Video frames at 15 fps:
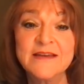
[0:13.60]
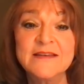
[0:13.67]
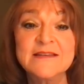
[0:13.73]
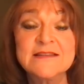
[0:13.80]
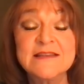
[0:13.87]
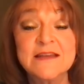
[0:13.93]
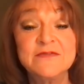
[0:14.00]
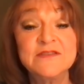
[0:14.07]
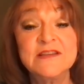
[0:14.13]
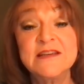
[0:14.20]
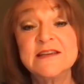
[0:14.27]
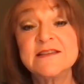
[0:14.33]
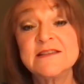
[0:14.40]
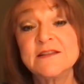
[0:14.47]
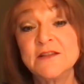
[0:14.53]
Safety
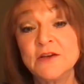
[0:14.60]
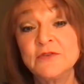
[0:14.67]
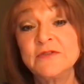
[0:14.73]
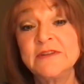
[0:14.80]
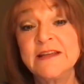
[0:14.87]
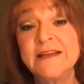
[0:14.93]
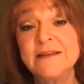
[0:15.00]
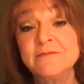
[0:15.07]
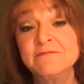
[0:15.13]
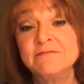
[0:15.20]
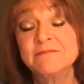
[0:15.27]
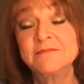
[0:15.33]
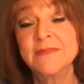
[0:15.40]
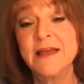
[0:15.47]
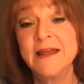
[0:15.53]
is lonely
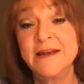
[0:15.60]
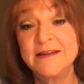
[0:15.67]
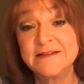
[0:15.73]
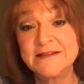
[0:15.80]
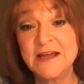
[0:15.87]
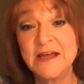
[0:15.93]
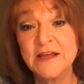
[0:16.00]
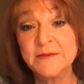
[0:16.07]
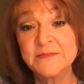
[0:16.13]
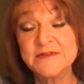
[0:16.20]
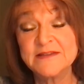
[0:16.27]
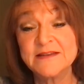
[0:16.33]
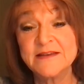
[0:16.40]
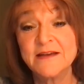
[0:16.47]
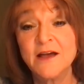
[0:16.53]
and at
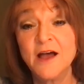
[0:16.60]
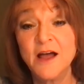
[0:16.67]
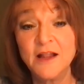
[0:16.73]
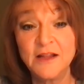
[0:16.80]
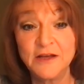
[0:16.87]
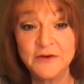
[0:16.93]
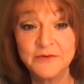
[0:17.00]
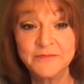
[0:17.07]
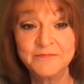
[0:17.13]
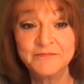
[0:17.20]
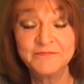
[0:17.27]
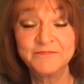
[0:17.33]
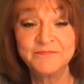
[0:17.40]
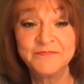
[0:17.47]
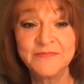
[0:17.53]
times hollow.
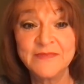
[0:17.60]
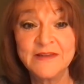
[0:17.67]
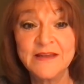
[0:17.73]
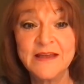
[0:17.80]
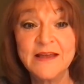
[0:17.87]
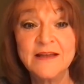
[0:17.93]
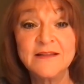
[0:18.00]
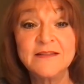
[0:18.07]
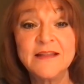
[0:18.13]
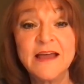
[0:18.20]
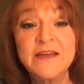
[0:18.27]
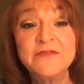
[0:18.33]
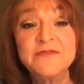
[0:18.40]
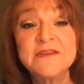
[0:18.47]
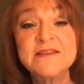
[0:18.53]

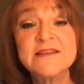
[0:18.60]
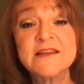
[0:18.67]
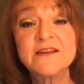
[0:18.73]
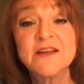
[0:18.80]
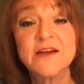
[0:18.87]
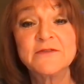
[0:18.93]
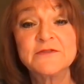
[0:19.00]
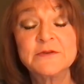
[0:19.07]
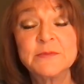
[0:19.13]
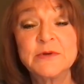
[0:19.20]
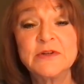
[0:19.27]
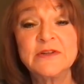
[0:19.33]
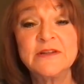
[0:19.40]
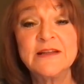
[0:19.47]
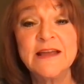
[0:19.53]
Life is
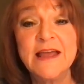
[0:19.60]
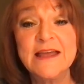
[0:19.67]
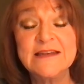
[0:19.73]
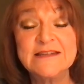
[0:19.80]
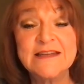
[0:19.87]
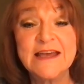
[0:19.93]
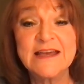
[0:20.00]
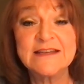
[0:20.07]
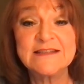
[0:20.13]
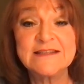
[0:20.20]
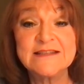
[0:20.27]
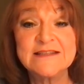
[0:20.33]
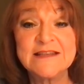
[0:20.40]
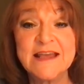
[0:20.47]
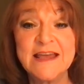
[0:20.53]
uncomfortable and
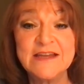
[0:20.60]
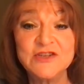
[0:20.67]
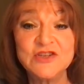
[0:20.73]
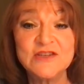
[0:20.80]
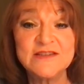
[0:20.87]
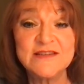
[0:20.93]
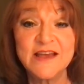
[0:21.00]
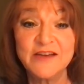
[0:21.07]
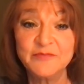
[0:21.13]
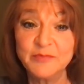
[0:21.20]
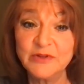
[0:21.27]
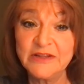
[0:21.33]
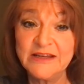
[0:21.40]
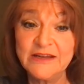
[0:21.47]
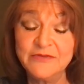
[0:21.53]
tests edges of
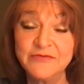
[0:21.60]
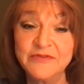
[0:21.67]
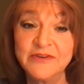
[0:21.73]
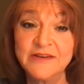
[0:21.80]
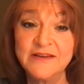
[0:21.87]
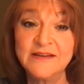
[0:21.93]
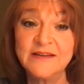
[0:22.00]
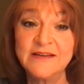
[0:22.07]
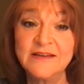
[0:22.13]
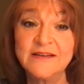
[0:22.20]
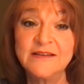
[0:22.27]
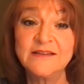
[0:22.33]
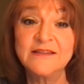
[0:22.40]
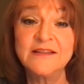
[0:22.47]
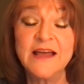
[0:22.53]
belief.
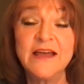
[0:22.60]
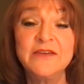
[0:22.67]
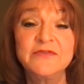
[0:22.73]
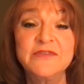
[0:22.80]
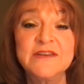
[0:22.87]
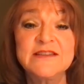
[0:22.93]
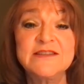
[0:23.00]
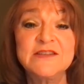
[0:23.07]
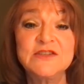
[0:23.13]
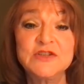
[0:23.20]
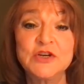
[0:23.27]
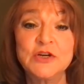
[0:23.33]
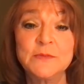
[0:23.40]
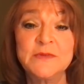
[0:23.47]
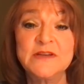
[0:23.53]
Life is
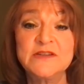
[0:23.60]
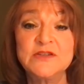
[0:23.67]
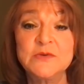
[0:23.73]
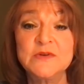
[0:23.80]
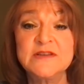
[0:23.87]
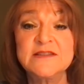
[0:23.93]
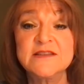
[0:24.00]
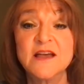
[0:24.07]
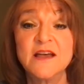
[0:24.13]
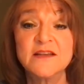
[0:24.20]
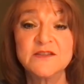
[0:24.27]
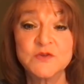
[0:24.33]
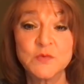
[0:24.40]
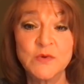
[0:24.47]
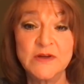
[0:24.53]
determined to
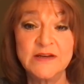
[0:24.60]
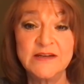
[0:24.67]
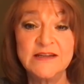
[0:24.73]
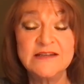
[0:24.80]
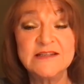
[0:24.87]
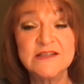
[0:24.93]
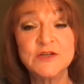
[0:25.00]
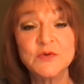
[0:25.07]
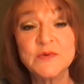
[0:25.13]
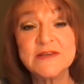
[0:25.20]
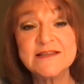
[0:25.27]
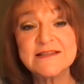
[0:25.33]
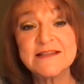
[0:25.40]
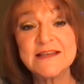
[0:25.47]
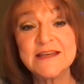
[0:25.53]
exhaust one until we
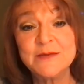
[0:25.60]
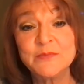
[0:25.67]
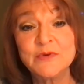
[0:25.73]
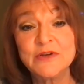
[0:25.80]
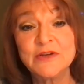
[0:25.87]
sleep.